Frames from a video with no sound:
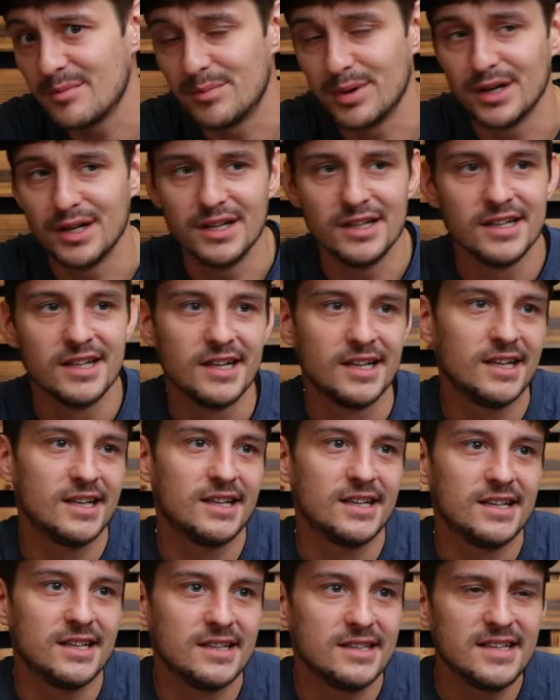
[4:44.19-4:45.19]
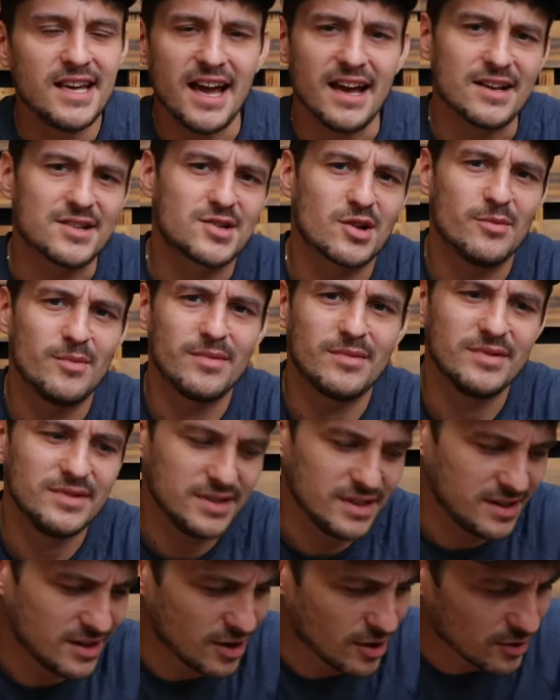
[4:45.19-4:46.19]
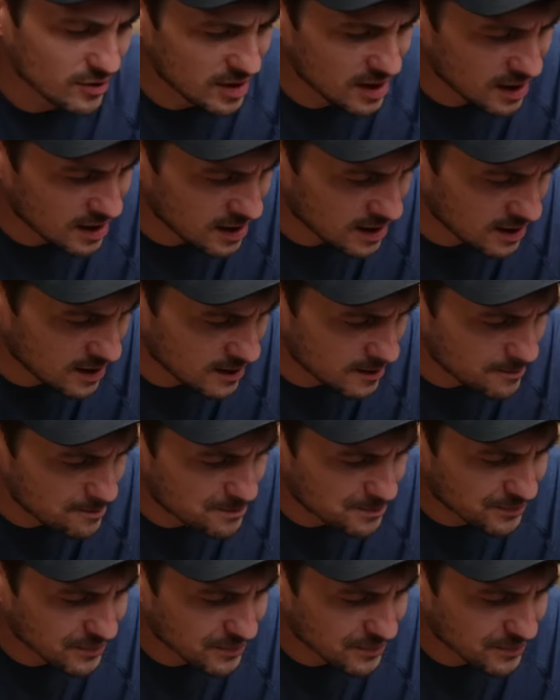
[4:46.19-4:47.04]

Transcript: But yeah, so, you know,